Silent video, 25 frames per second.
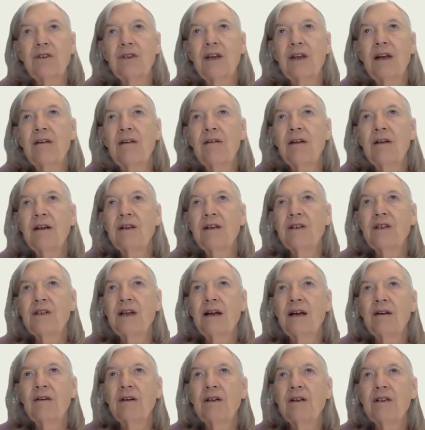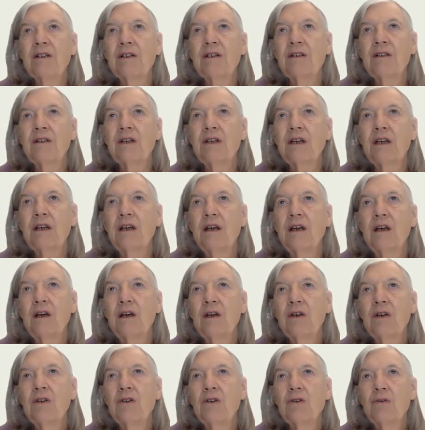Caroline is now cutting the
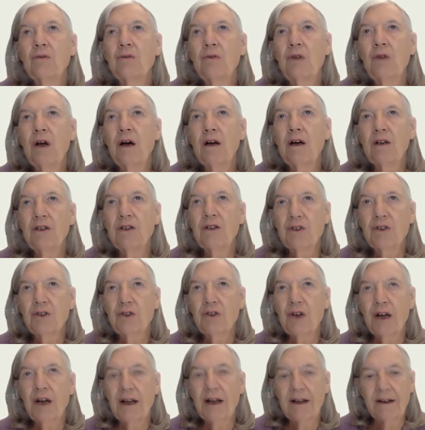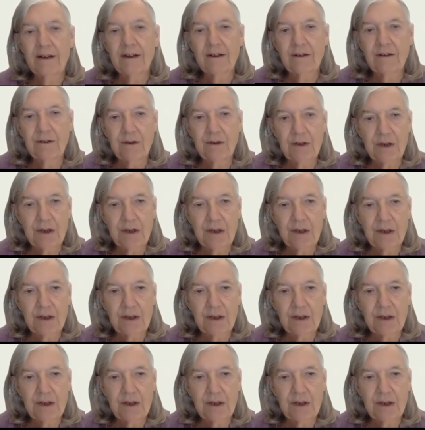2 larger triangles,